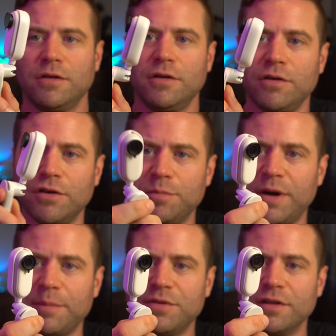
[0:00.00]
So it just
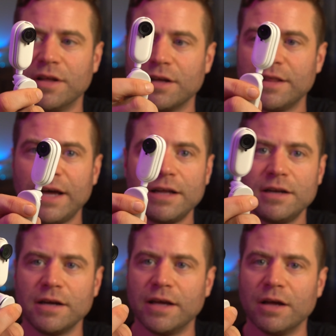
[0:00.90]
pops in like that,
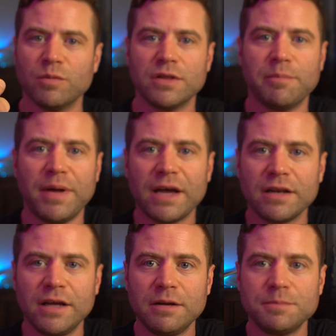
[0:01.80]
again with the magnet.